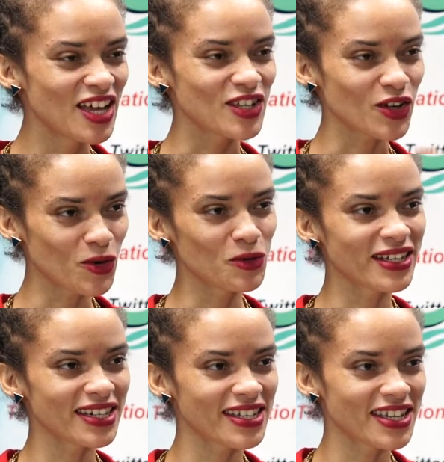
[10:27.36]
So Kool
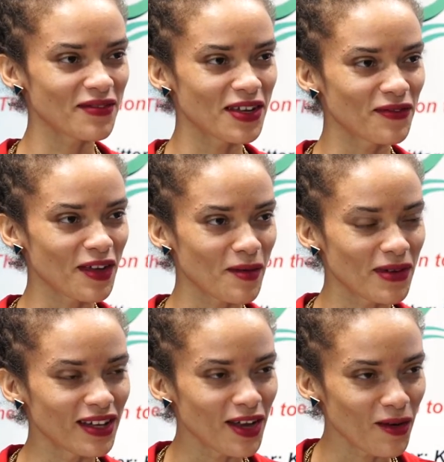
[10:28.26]
97 FM
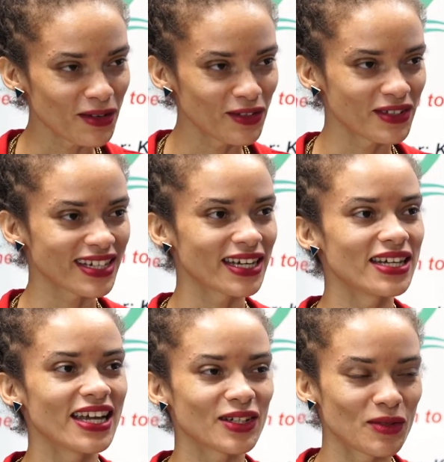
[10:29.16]
allowing you to
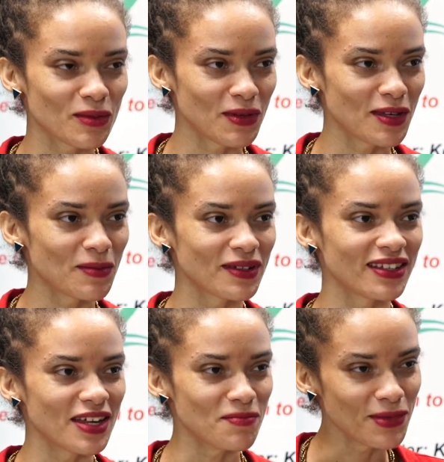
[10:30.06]
connect with people, with
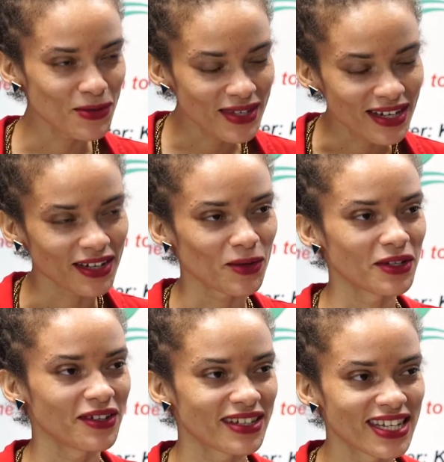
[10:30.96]
people, and music allowing
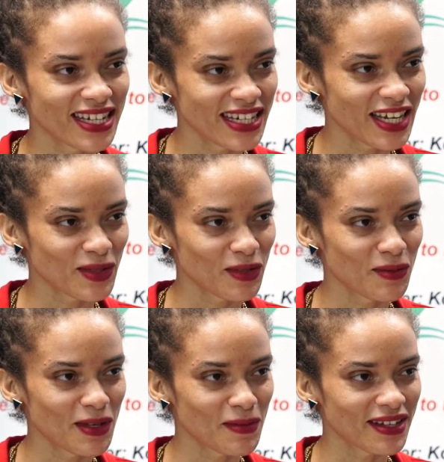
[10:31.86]
you to connect with
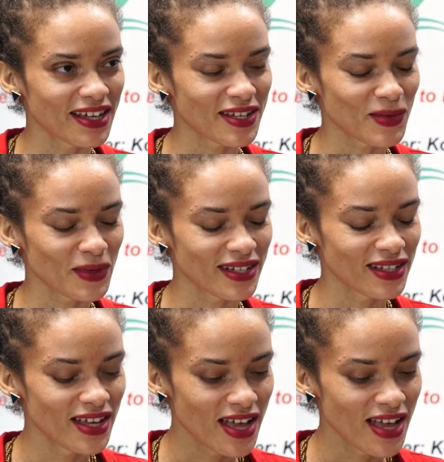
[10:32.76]
people as yeah. well.